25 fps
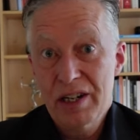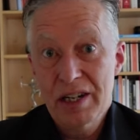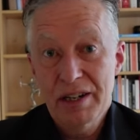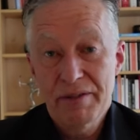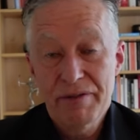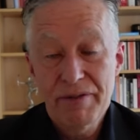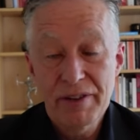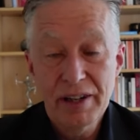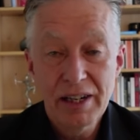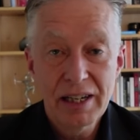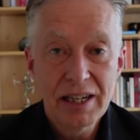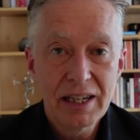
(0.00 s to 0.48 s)

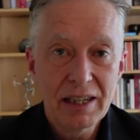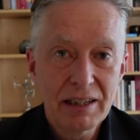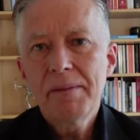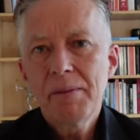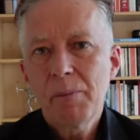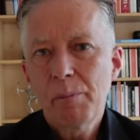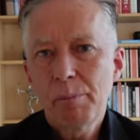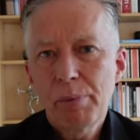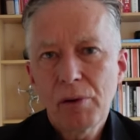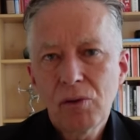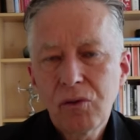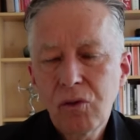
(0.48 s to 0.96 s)
figure.
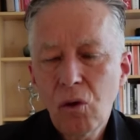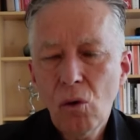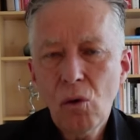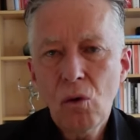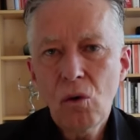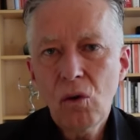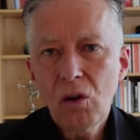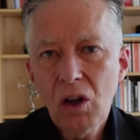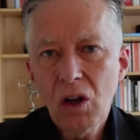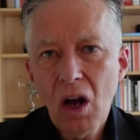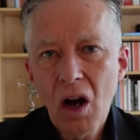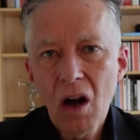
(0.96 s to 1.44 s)

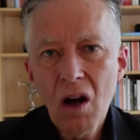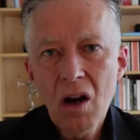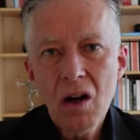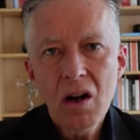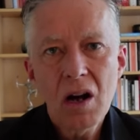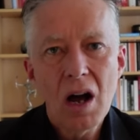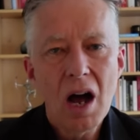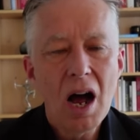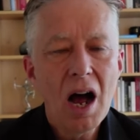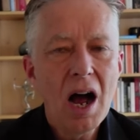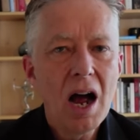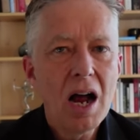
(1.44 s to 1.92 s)
Before
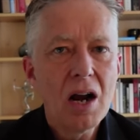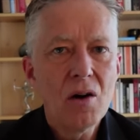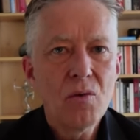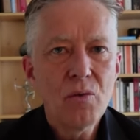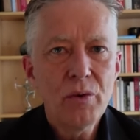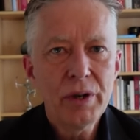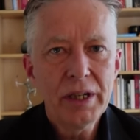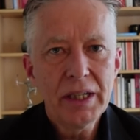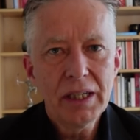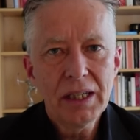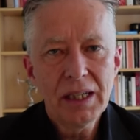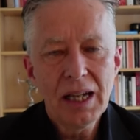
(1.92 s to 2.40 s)
long, I
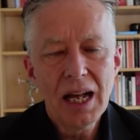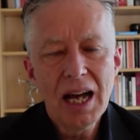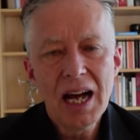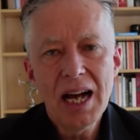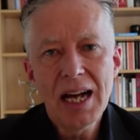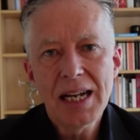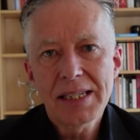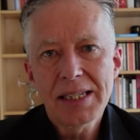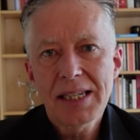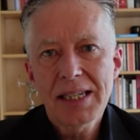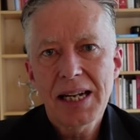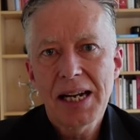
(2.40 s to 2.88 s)

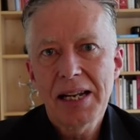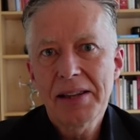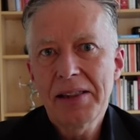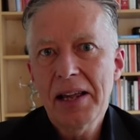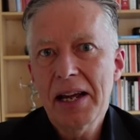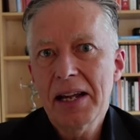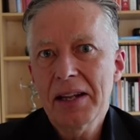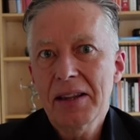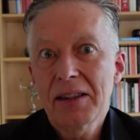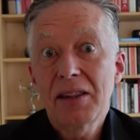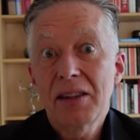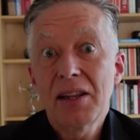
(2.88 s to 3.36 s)
realized
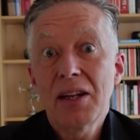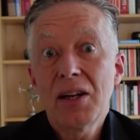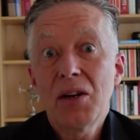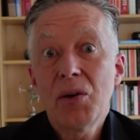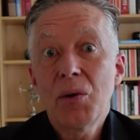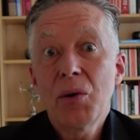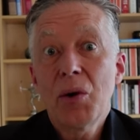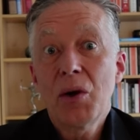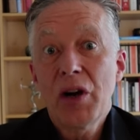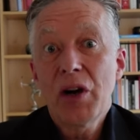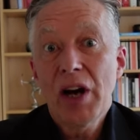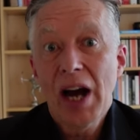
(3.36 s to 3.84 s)
that there
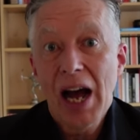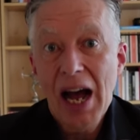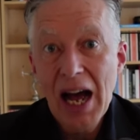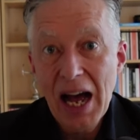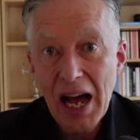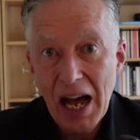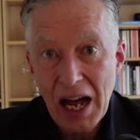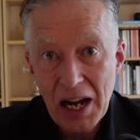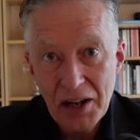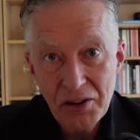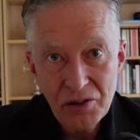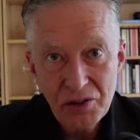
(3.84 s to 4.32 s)
were
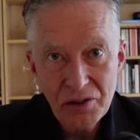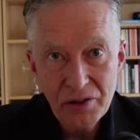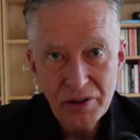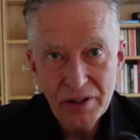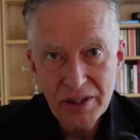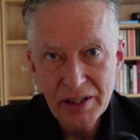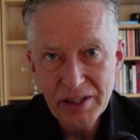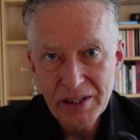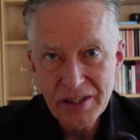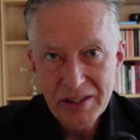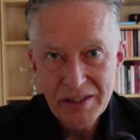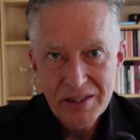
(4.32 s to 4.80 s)

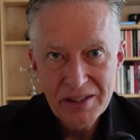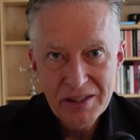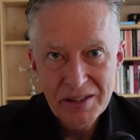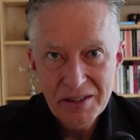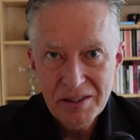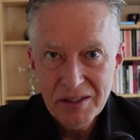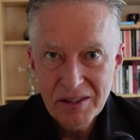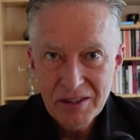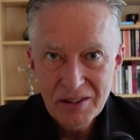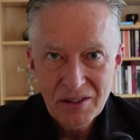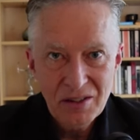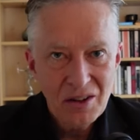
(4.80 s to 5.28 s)
hundreds,
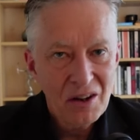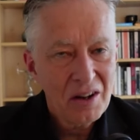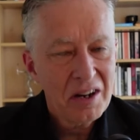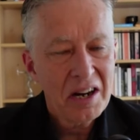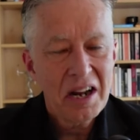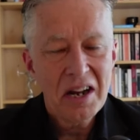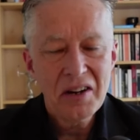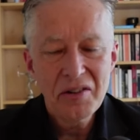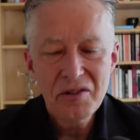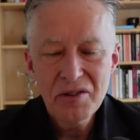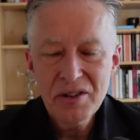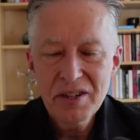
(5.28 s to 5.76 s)
not
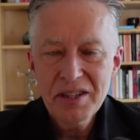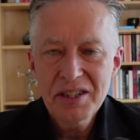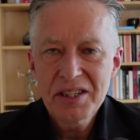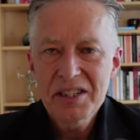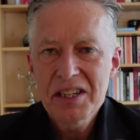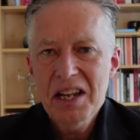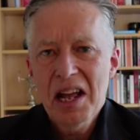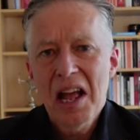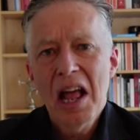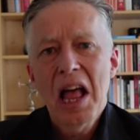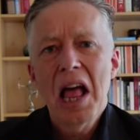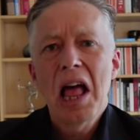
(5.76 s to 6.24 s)
hundreds,
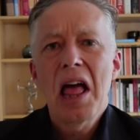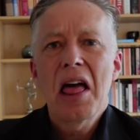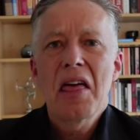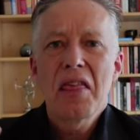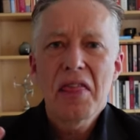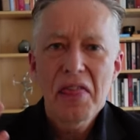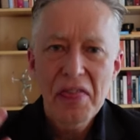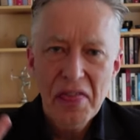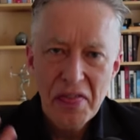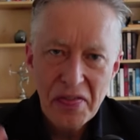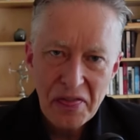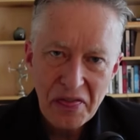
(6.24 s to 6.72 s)

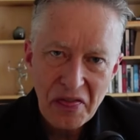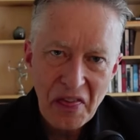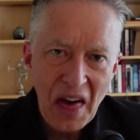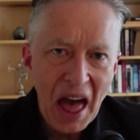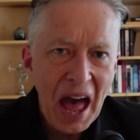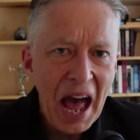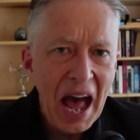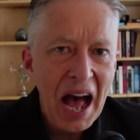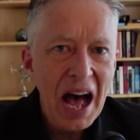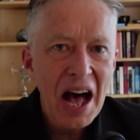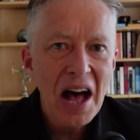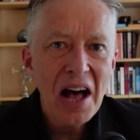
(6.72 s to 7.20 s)

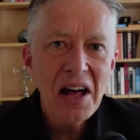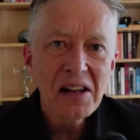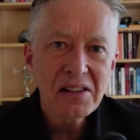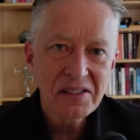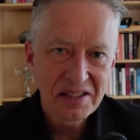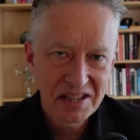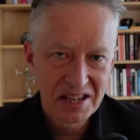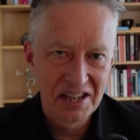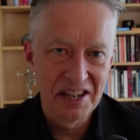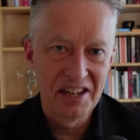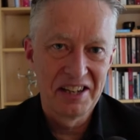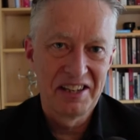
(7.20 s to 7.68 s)

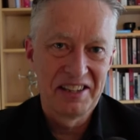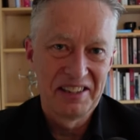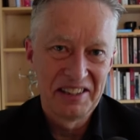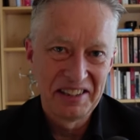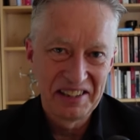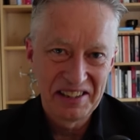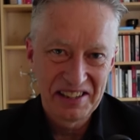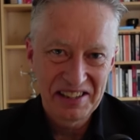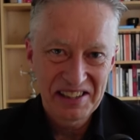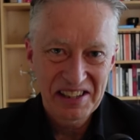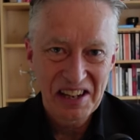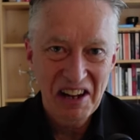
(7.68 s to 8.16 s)

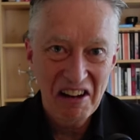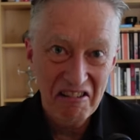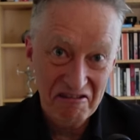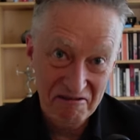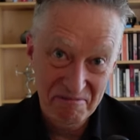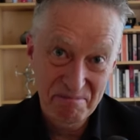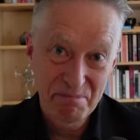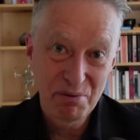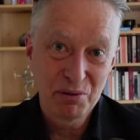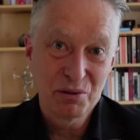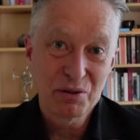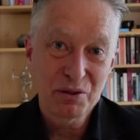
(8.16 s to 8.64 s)
thousands
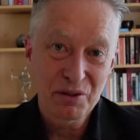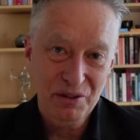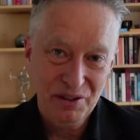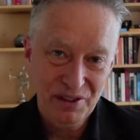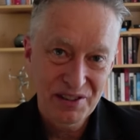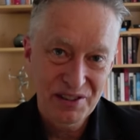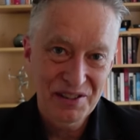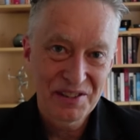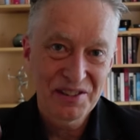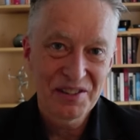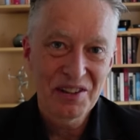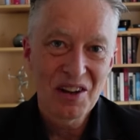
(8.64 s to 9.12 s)
of
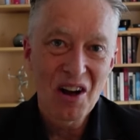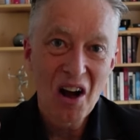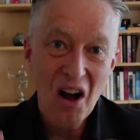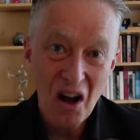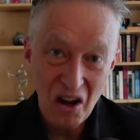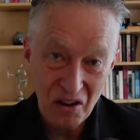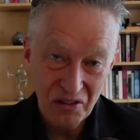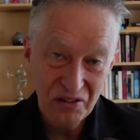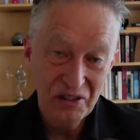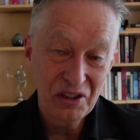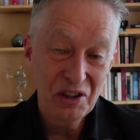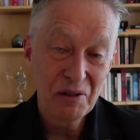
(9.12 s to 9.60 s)
books
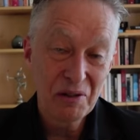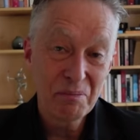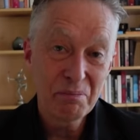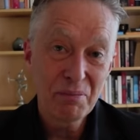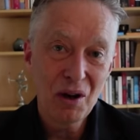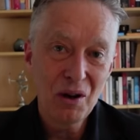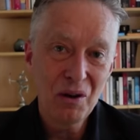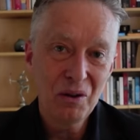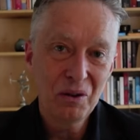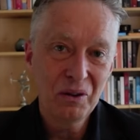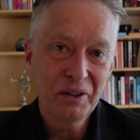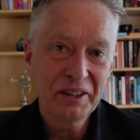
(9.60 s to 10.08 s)
on
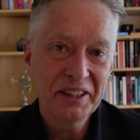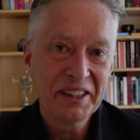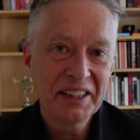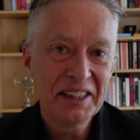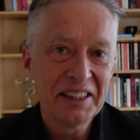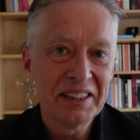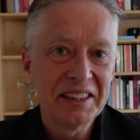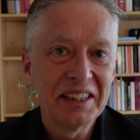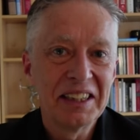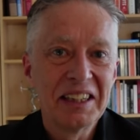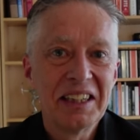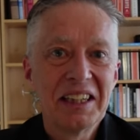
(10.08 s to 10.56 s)

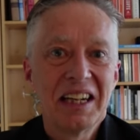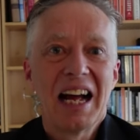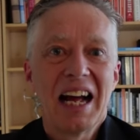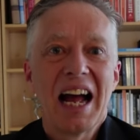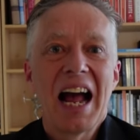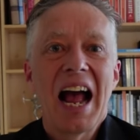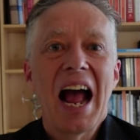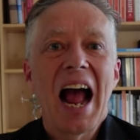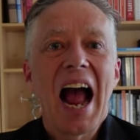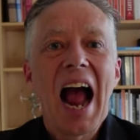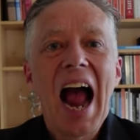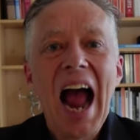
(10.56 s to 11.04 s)
Napoleon
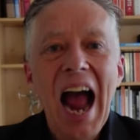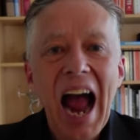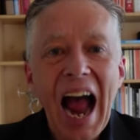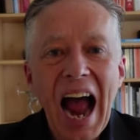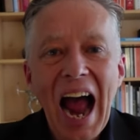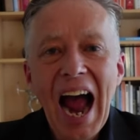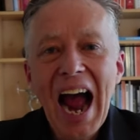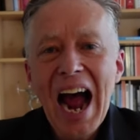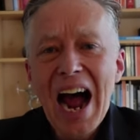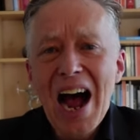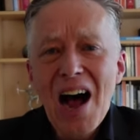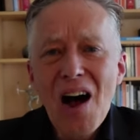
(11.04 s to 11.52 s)

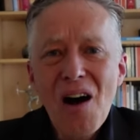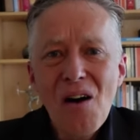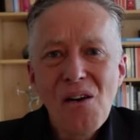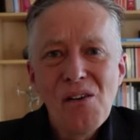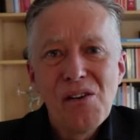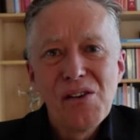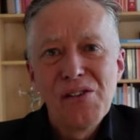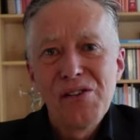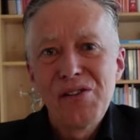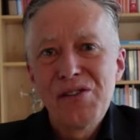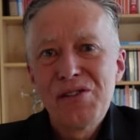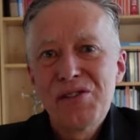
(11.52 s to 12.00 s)
how
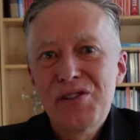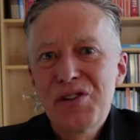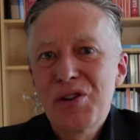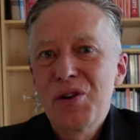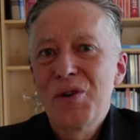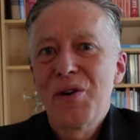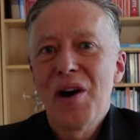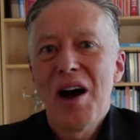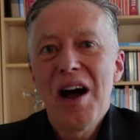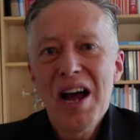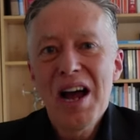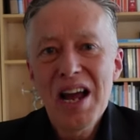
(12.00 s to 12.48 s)

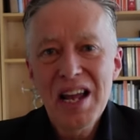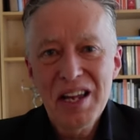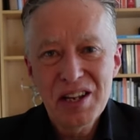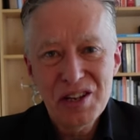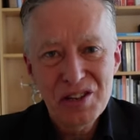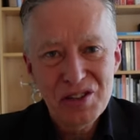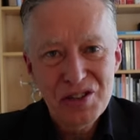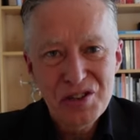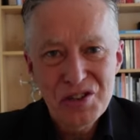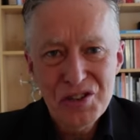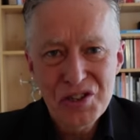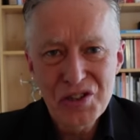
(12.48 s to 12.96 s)
do I
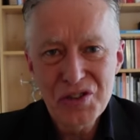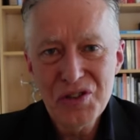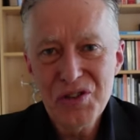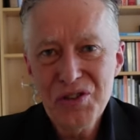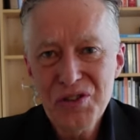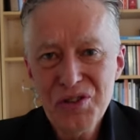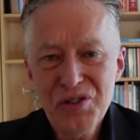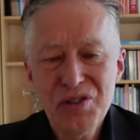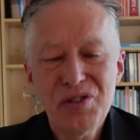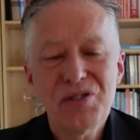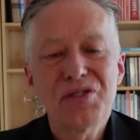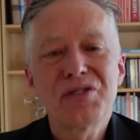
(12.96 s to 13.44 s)

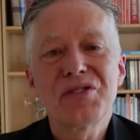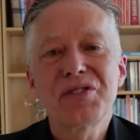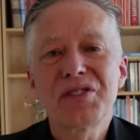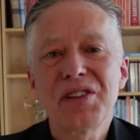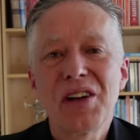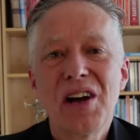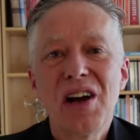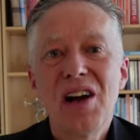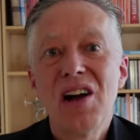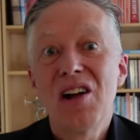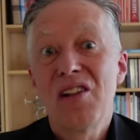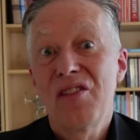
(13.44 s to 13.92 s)
choose
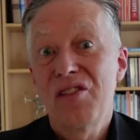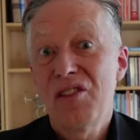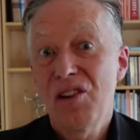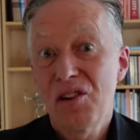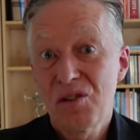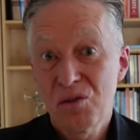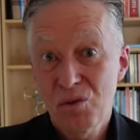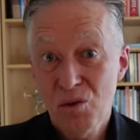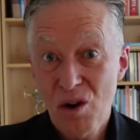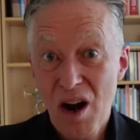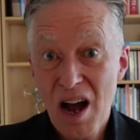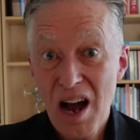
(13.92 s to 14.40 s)
the
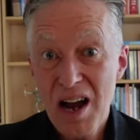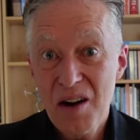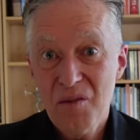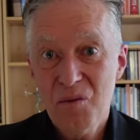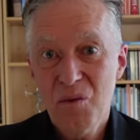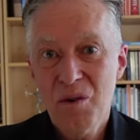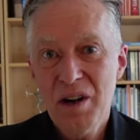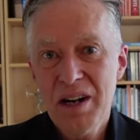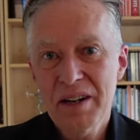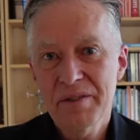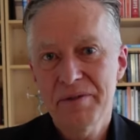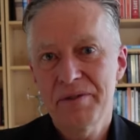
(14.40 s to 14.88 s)
right
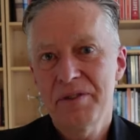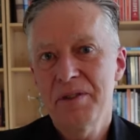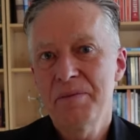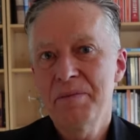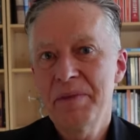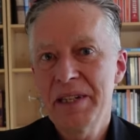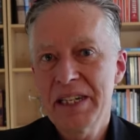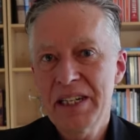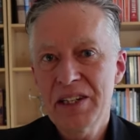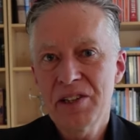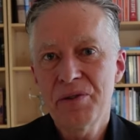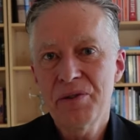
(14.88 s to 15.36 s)
one for
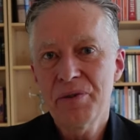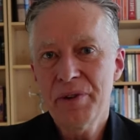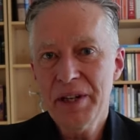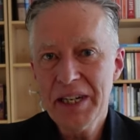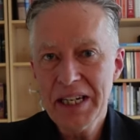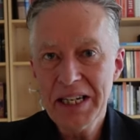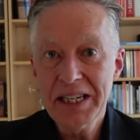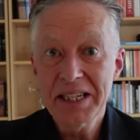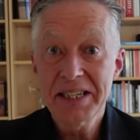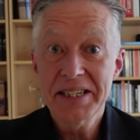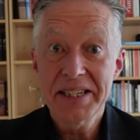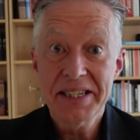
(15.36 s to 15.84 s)
me to
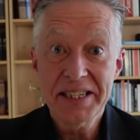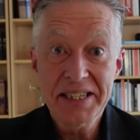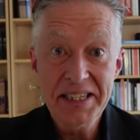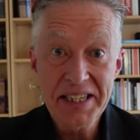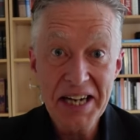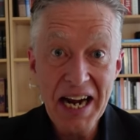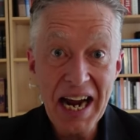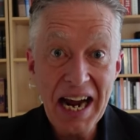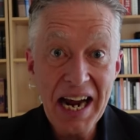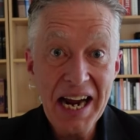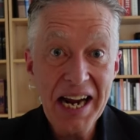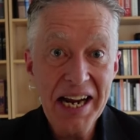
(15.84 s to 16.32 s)
read
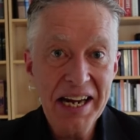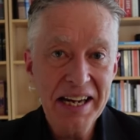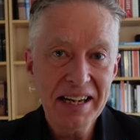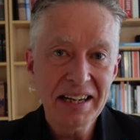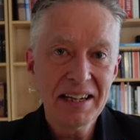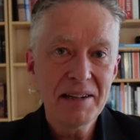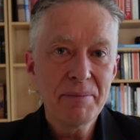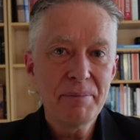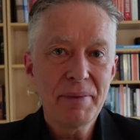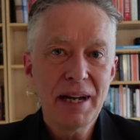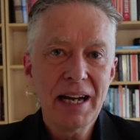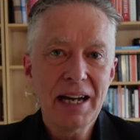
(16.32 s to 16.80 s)
today
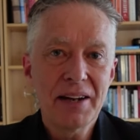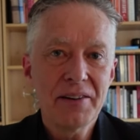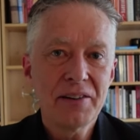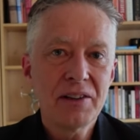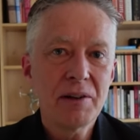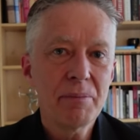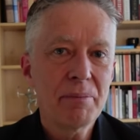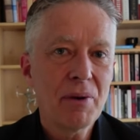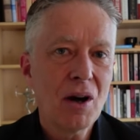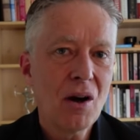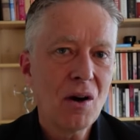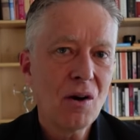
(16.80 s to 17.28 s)
about
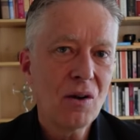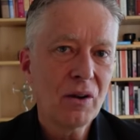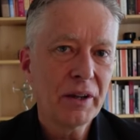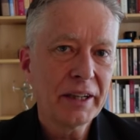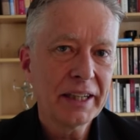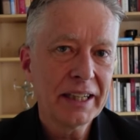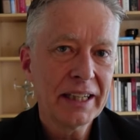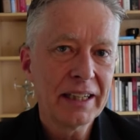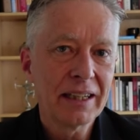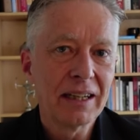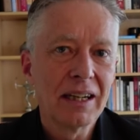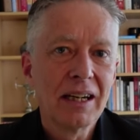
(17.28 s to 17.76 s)

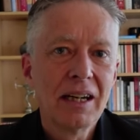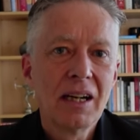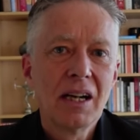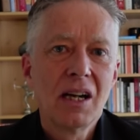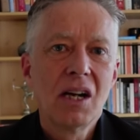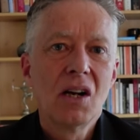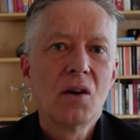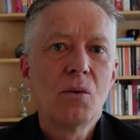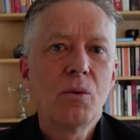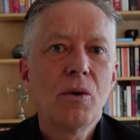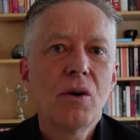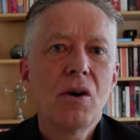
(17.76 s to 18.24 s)
Napoleon?
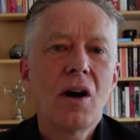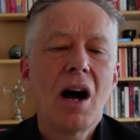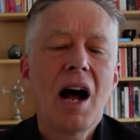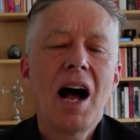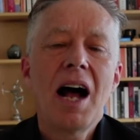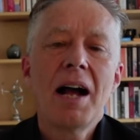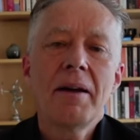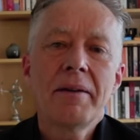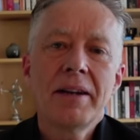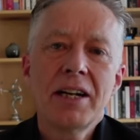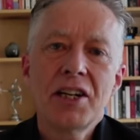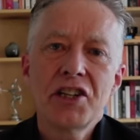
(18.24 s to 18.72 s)
Well,
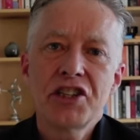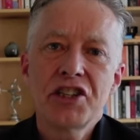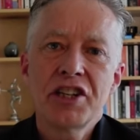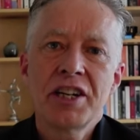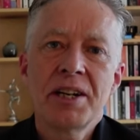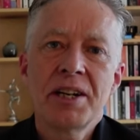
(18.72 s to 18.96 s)
I'm going to share